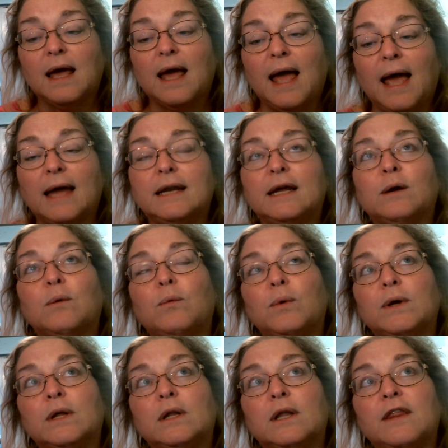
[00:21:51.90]
And it
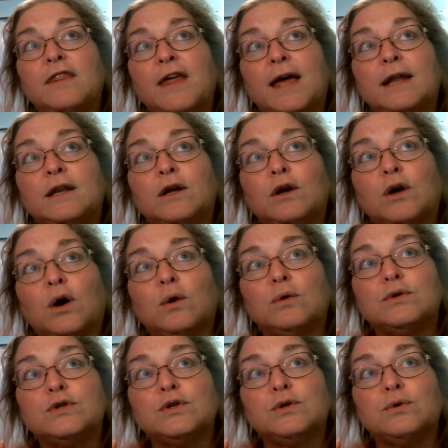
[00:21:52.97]
will then go
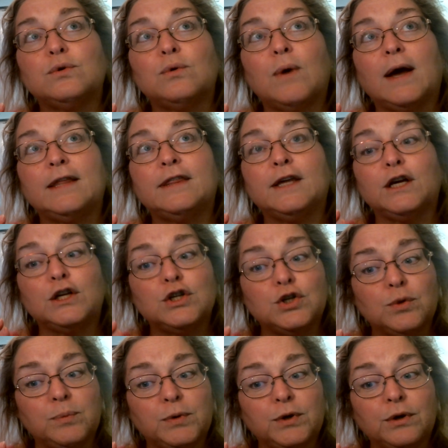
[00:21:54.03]
to, I think,
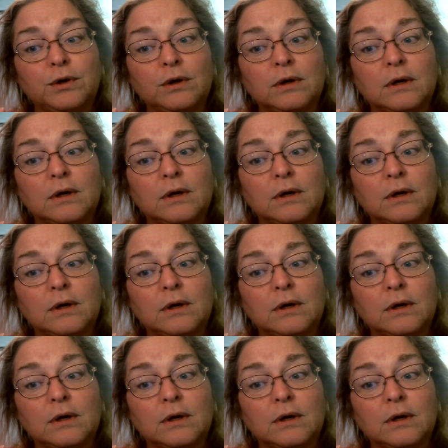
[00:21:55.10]
Jupiter,